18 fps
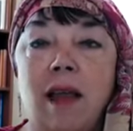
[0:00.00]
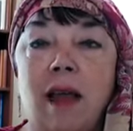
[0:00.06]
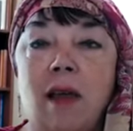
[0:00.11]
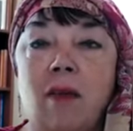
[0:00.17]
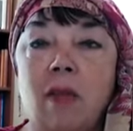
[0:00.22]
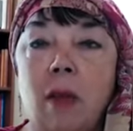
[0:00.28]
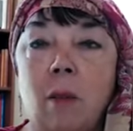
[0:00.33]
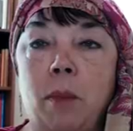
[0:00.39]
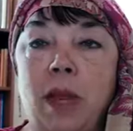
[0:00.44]

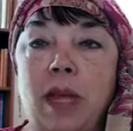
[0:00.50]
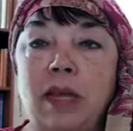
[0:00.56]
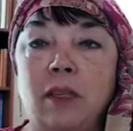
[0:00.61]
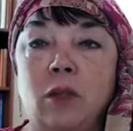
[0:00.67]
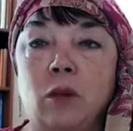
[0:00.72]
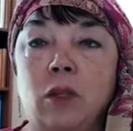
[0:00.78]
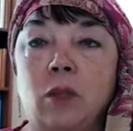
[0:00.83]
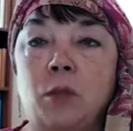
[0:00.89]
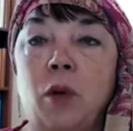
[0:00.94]
and that place
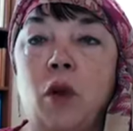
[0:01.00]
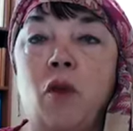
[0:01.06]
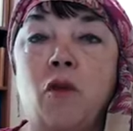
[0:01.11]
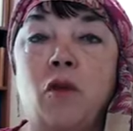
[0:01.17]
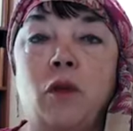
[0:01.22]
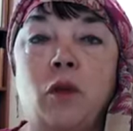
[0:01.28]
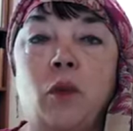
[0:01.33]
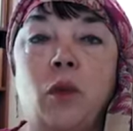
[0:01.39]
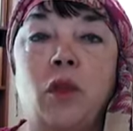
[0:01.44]
was
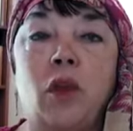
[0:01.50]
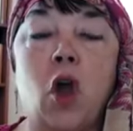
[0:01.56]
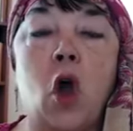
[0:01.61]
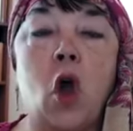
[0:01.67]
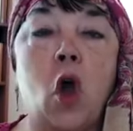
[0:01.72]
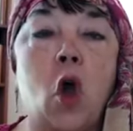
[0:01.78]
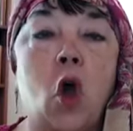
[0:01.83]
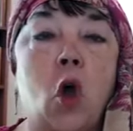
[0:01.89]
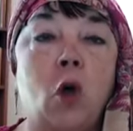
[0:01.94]
purfled with
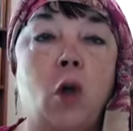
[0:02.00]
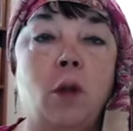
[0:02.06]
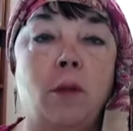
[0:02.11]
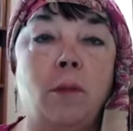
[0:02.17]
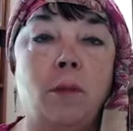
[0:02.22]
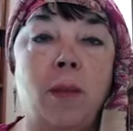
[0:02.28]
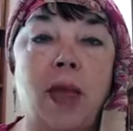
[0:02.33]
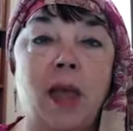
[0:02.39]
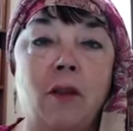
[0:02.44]
all
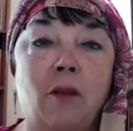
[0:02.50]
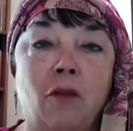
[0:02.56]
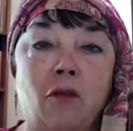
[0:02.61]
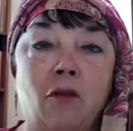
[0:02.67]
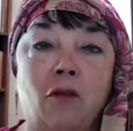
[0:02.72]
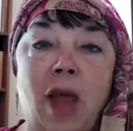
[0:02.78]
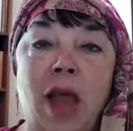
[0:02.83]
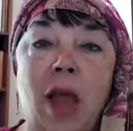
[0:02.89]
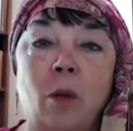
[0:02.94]
manner
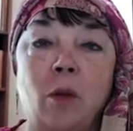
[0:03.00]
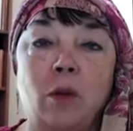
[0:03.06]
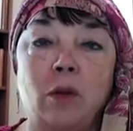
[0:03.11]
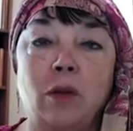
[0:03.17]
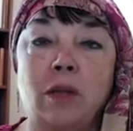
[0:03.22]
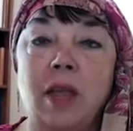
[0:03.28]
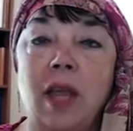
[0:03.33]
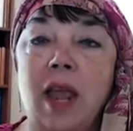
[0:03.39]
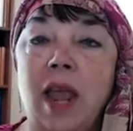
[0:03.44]

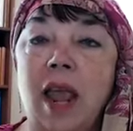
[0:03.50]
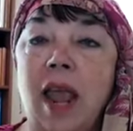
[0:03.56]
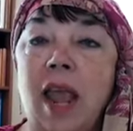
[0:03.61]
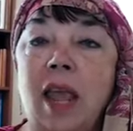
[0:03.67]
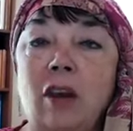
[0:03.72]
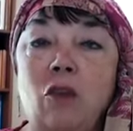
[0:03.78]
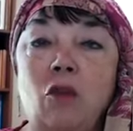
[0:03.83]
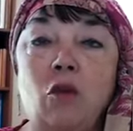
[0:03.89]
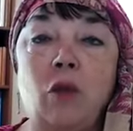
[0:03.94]
flowers
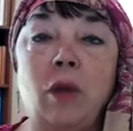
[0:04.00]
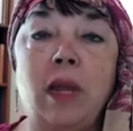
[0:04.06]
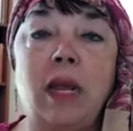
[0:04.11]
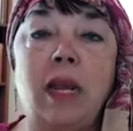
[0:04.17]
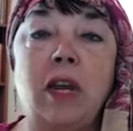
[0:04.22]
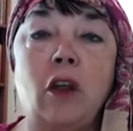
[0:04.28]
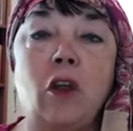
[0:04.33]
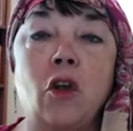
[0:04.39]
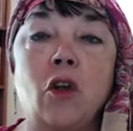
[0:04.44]
and
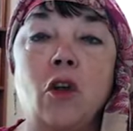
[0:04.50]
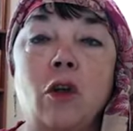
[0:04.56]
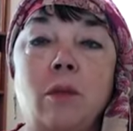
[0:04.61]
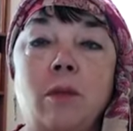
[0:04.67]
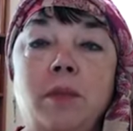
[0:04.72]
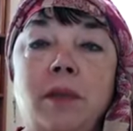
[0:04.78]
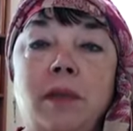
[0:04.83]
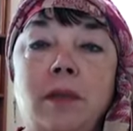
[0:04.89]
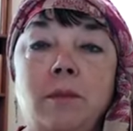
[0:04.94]
green
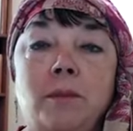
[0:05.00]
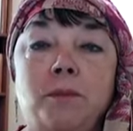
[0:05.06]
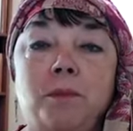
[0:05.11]
herbs.